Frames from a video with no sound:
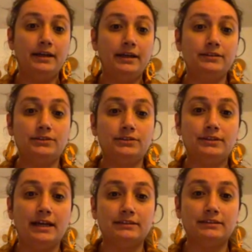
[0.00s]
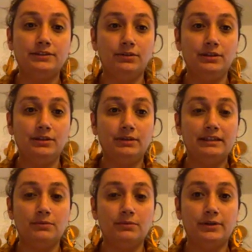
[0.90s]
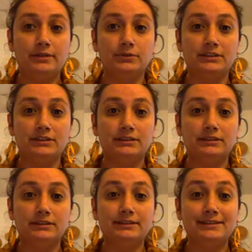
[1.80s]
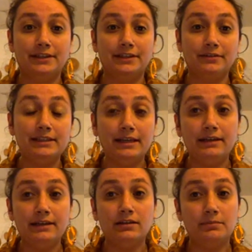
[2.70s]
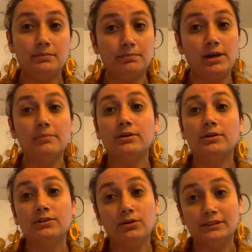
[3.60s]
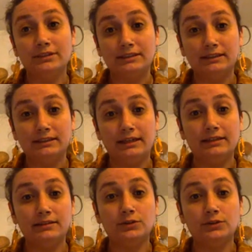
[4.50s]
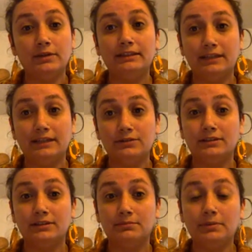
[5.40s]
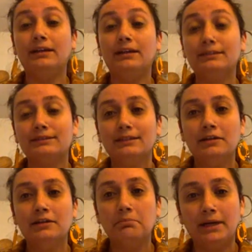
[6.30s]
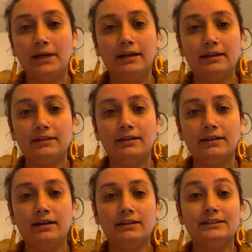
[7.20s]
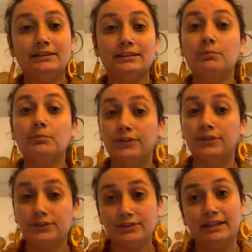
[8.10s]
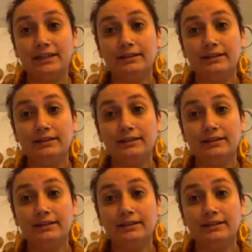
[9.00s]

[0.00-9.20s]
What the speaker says: And so that's the only way that we're able to generate that. And our primary goal is to get the 20,000 plus by December 1st so that